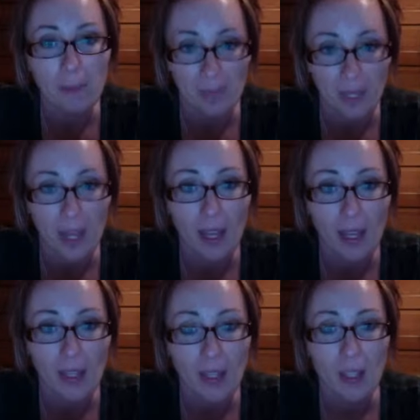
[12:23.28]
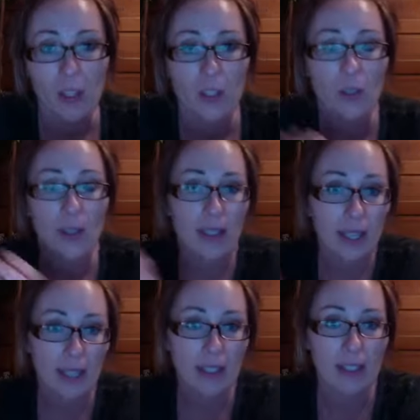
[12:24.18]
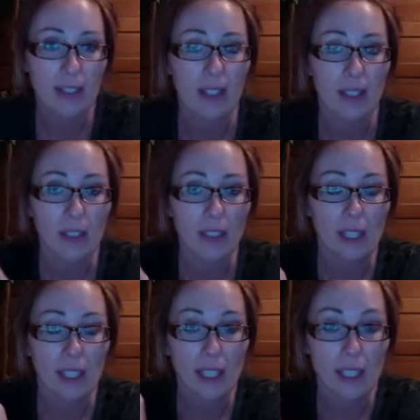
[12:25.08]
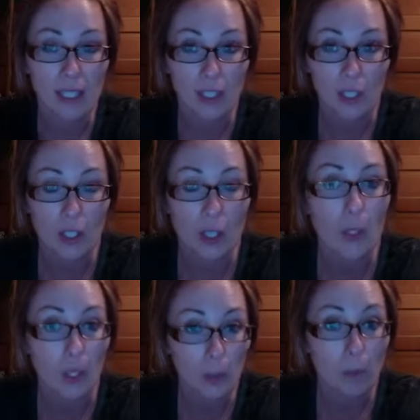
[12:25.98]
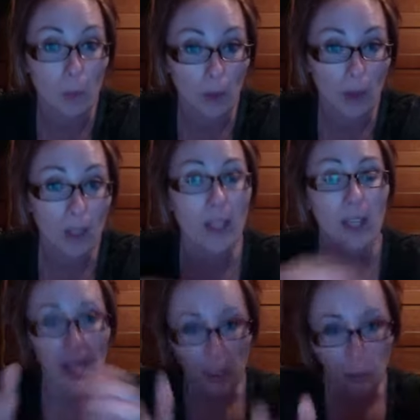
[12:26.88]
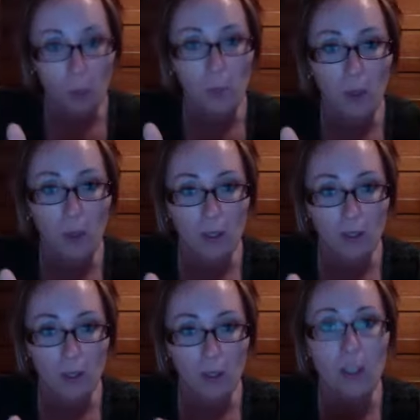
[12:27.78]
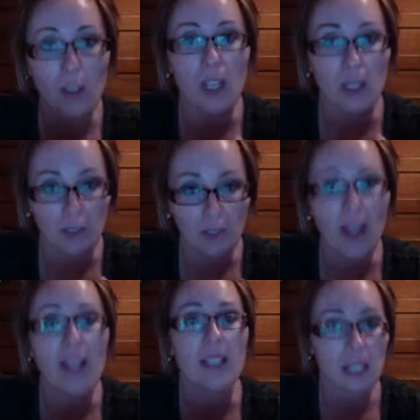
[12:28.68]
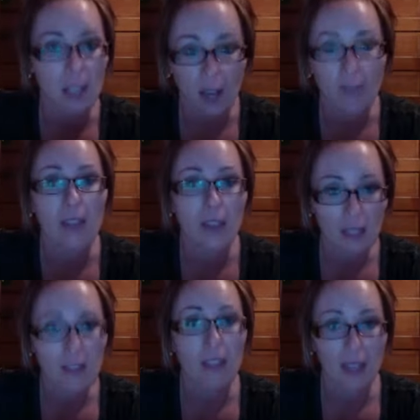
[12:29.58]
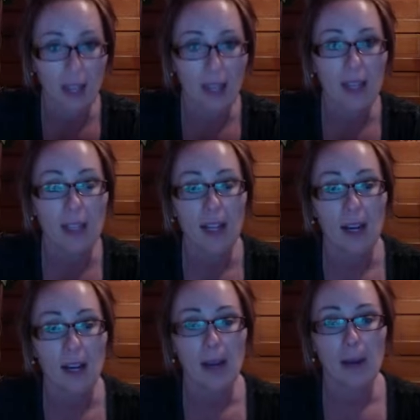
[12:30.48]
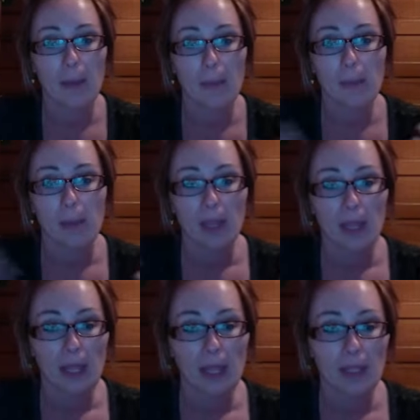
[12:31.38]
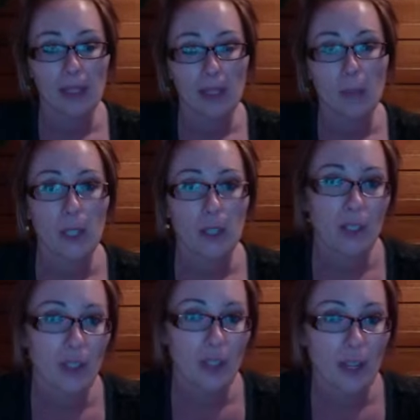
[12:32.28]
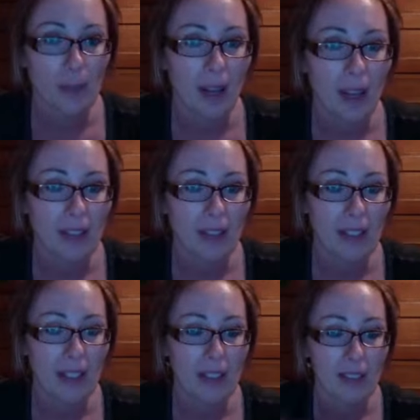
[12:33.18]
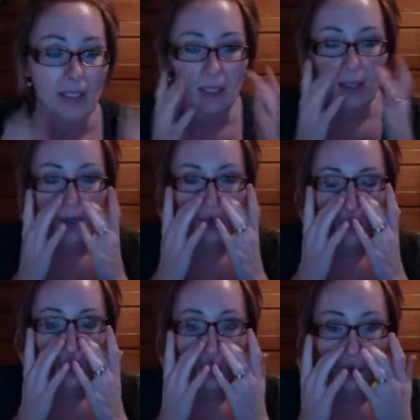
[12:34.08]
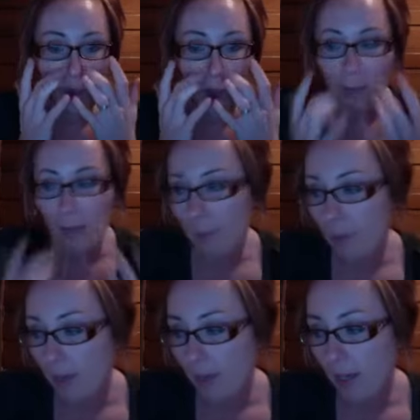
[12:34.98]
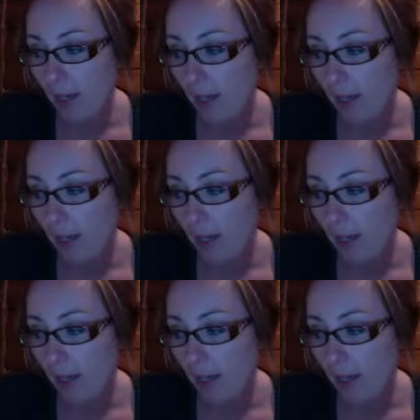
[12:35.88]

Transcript: okay, so that they can see that and get to know you more in your role as coach and friend and confidant, okay, um, mm-hmm. and see what you do kind of behind the scenes. There's there's people that